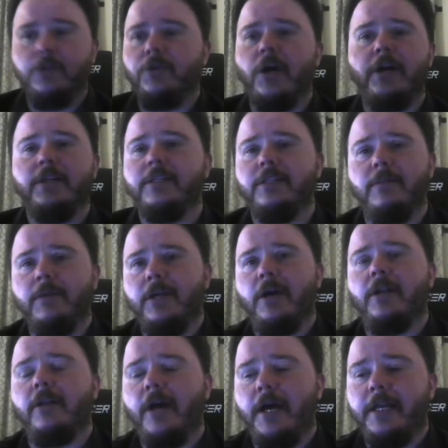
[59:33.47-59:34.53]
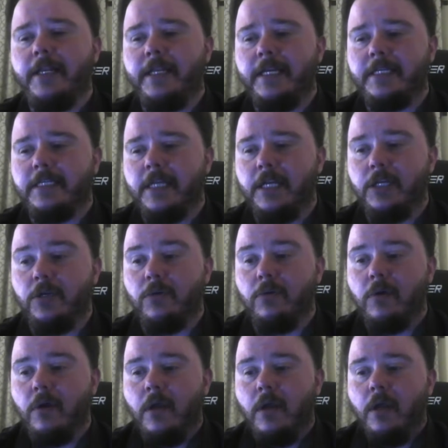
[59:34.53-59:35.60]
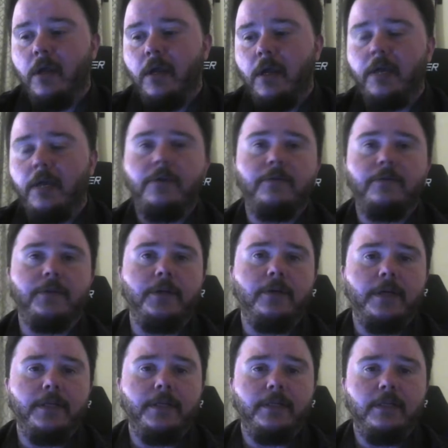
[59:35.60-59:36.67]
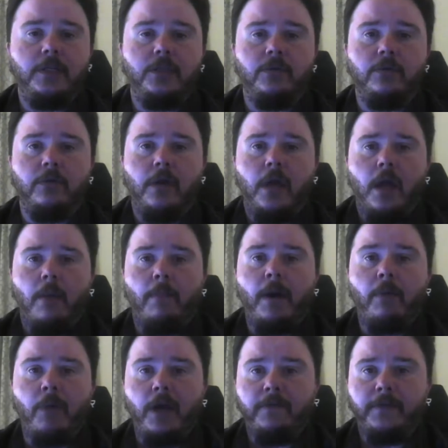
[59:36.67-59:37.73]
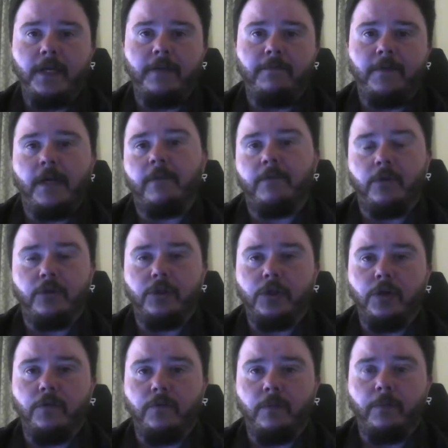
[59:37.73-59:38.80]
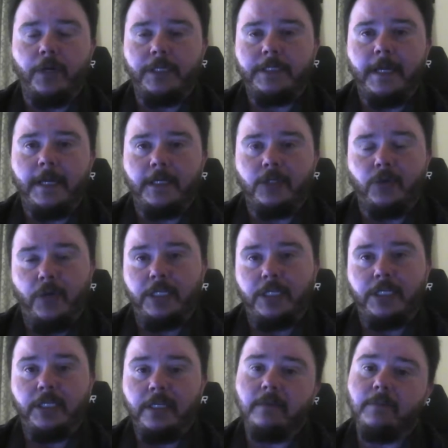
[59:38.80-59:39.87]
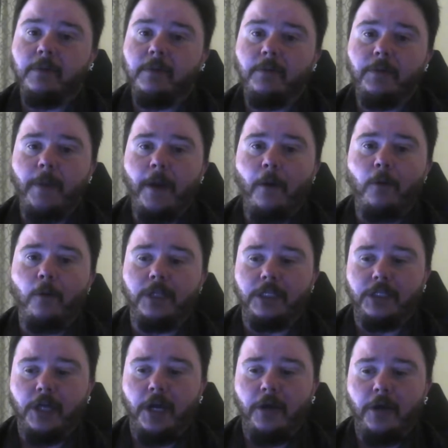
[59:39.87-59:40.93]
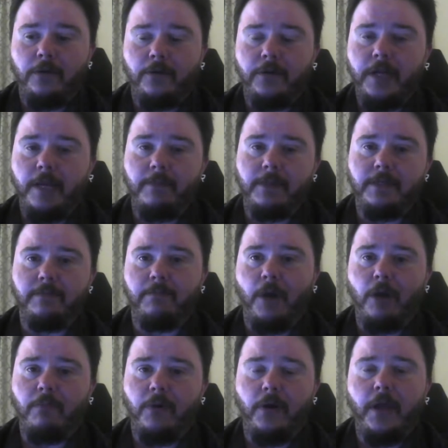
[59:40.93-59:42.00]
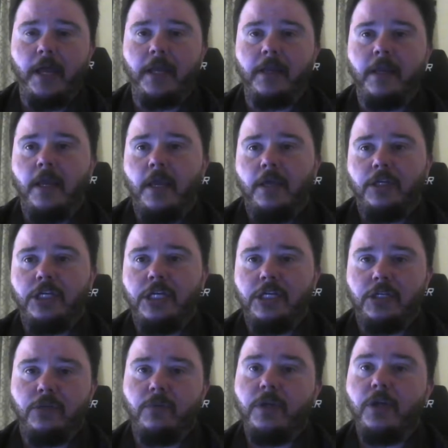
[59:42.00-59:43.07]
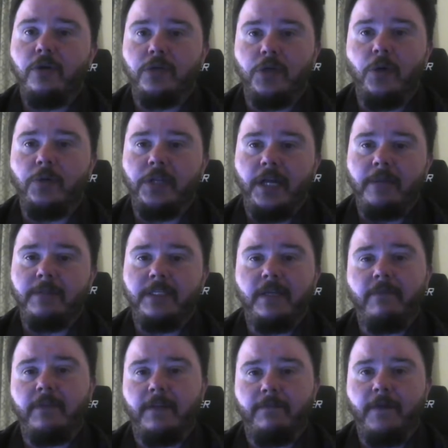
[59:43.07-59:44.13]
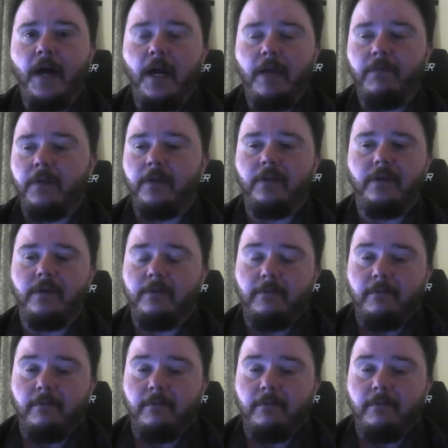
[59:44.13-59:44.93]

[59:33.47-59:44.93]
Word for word: you're talking to somebody online and they say to you, Hello, dear, nice to meet you. My wife died five years ago from breast cancer, and she leaves me with my only child. Her name is Barbara, and she is three years old, and I'm 75. And